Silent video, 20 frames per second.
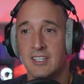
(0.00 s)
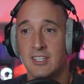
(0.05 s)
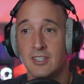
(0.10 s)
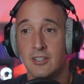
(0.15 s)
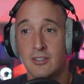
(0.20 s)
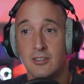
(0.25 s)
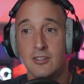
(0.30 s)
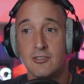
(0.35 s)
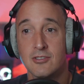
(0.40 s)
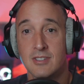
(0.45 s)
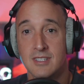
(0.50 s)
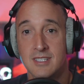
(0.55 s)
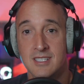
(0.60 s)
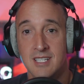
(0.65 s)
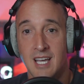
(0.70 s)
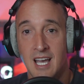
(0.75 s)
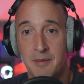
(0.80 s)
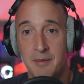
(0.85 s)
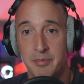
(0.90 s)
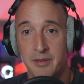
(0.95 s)
you usually
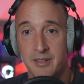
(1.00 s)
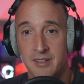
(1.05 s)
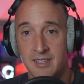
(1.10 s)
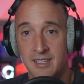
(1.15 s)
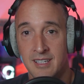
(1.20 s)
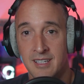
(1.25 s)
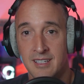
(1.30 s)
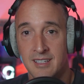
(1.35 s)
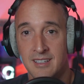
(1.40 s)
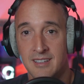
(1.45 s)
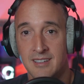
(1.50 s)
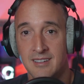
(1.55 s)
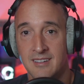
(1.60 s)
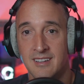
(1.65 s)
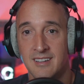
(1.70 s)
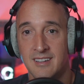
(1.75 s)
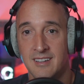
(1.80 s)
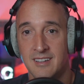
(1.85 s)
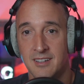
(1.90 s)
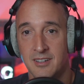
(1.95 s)
stop in
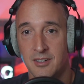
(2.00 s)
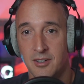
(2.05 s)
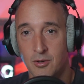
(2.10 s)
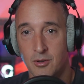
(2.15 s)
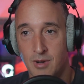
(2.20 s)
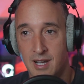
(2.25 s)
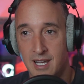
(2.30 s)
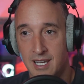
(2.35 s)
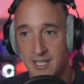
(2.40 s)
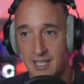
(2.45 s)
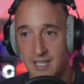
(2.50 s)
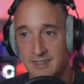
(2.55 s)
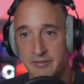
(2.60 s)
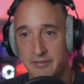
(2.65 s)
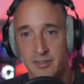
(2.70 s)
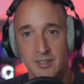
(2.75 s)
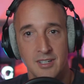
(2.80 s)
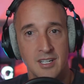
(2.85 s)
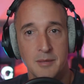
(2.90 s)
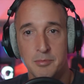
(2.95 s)
Hawaii
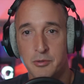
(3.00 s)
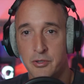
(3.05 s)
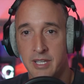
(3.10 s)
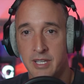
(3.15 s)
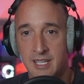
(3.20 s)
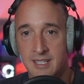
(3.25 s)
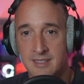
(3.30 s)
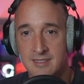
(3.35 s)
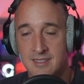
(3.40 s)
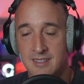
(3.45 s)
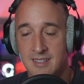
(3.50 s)
for a couple days.